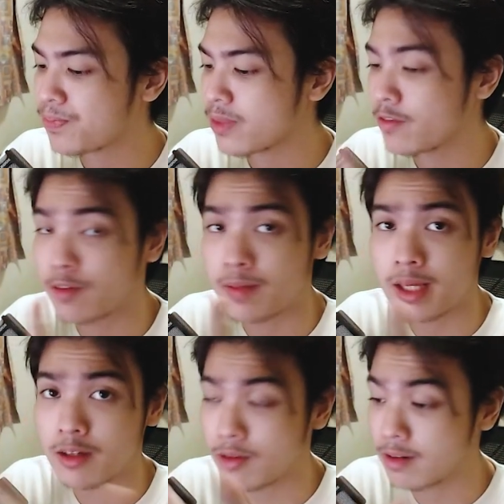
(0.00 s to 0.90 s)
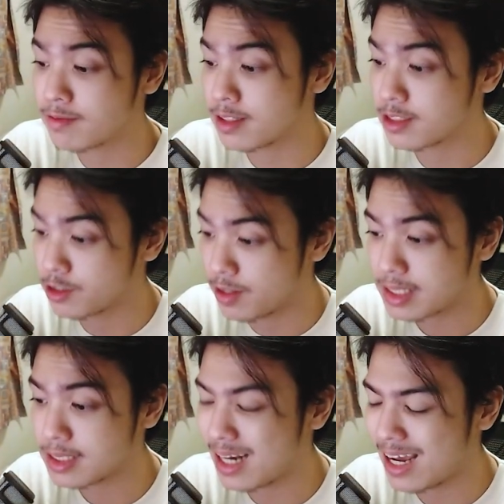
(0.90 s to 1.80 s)
for me, one of the tricks
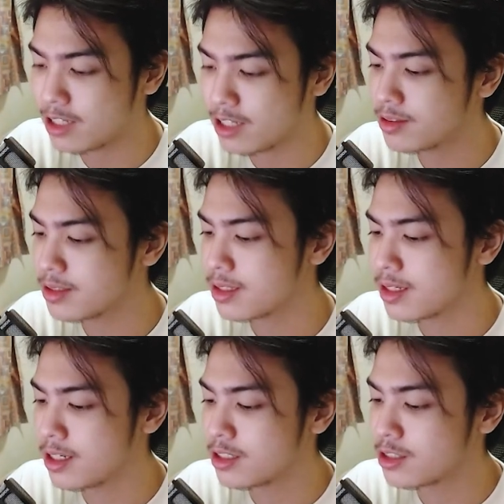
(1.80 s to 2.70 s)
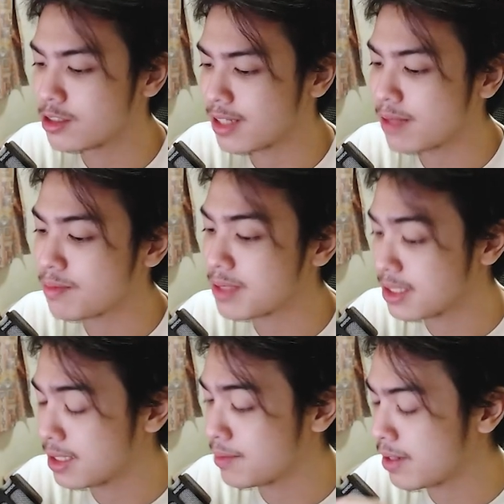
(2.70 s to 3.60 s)
that I use to get me
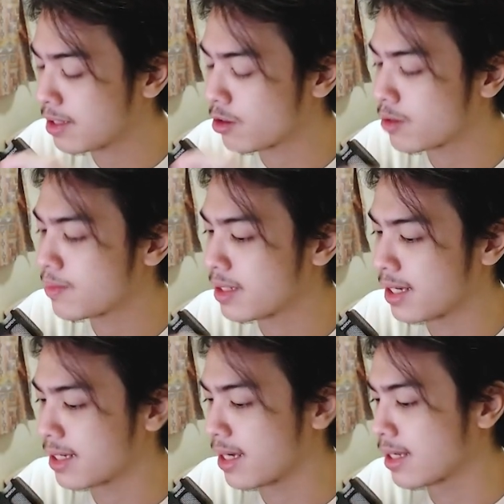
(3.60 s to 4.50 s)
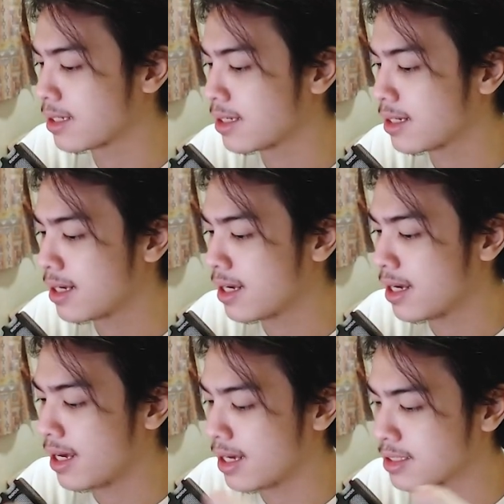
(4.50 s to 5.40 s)
sleeping normally again
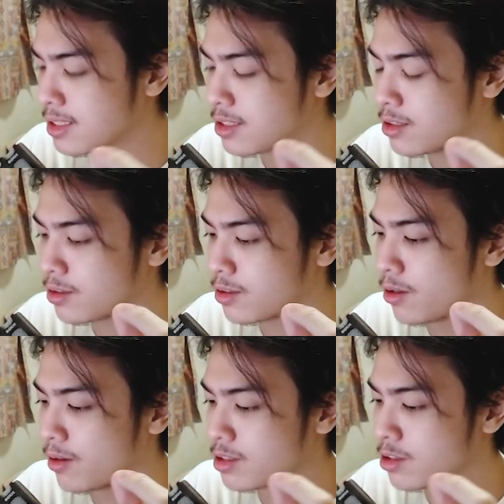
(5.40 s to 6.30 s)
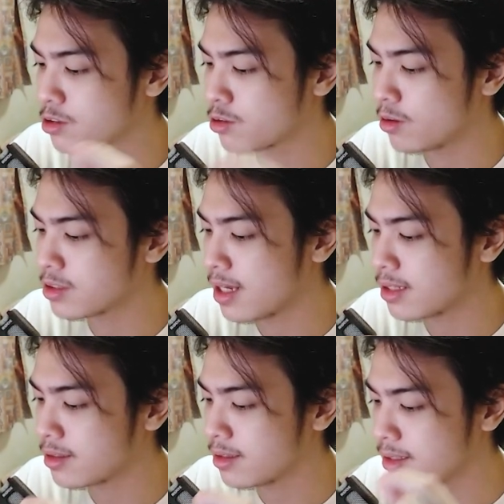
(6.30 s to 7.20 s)
is to go into control
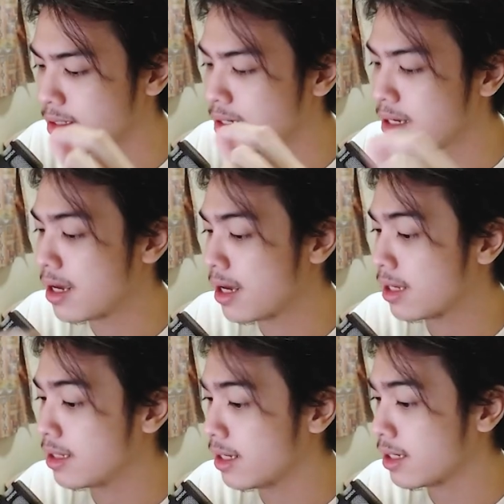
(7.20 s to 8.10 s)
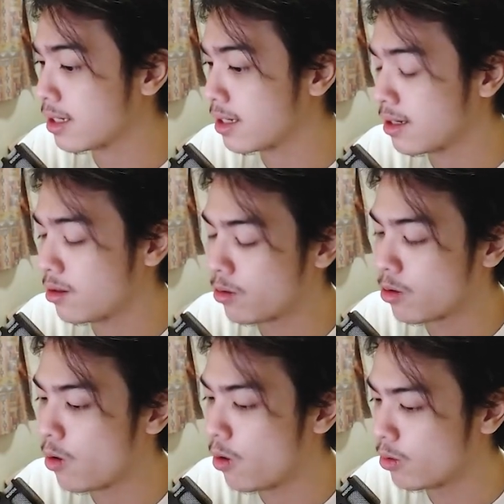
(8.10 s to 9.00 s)
center, click or
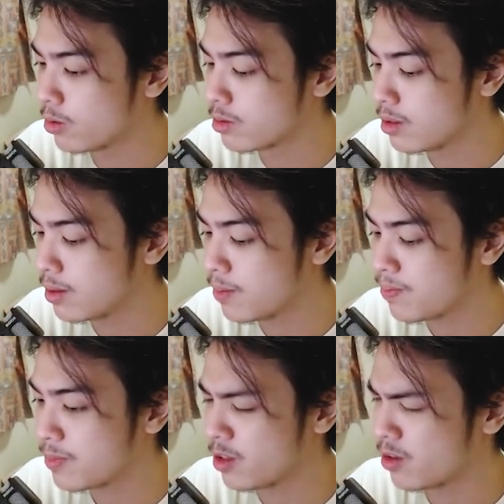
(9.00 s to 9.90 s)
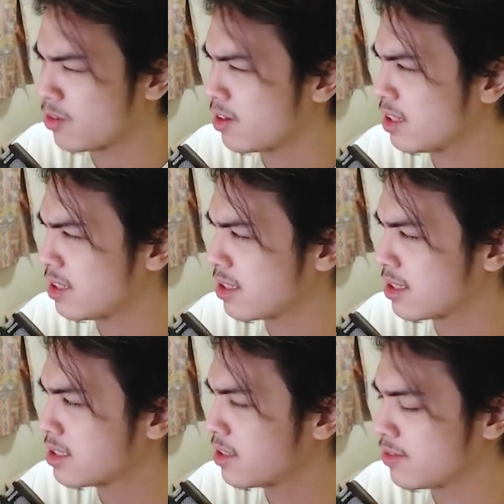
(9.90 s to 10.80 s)
hold a 3D
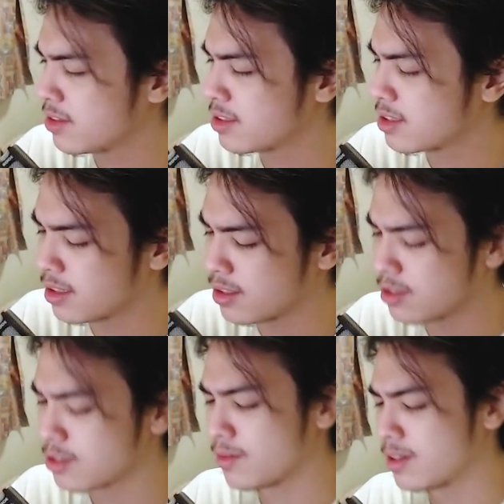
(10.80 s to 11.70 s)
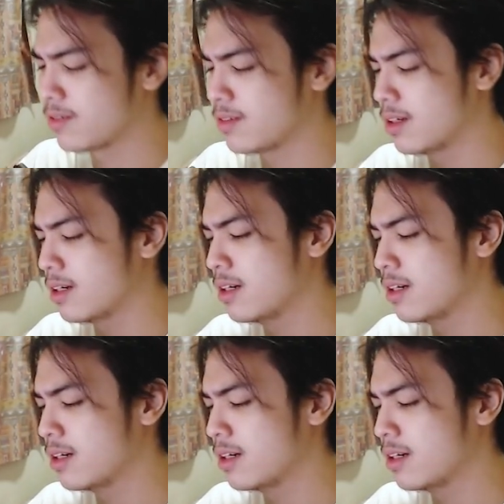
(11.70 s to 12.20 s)
touch if you still use one of the